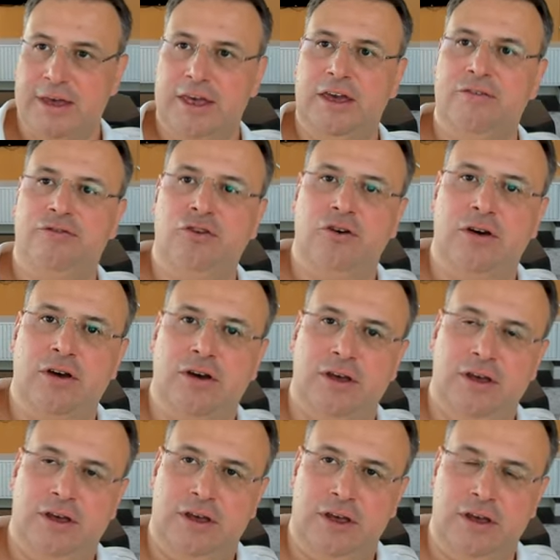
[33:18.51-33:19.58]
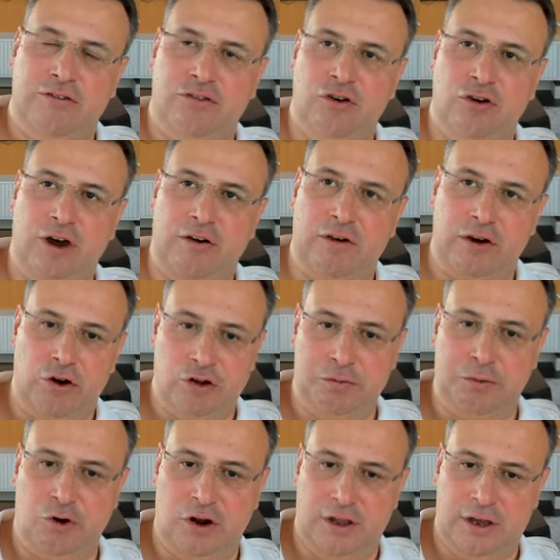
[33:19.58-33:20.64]
if you if you have a good
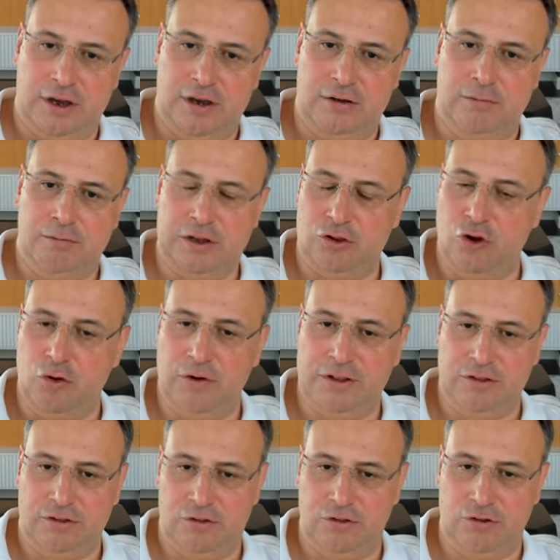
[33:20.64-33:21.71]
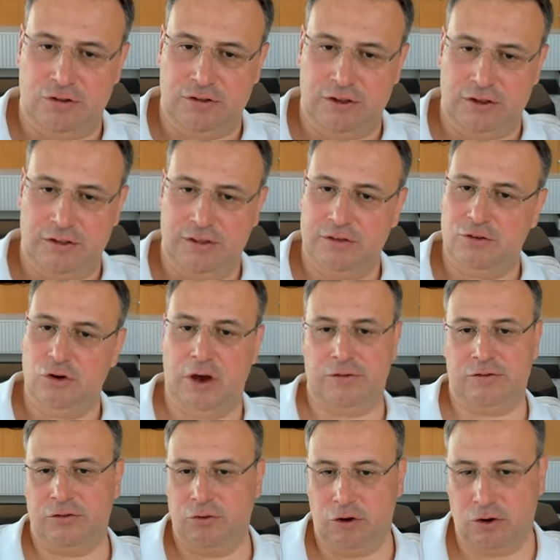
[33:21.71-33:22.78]
product but no one is using it, you have
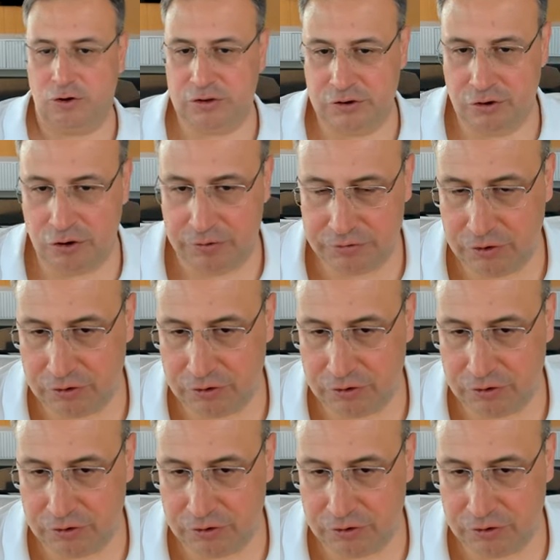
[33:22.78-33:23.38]
to work on the growth.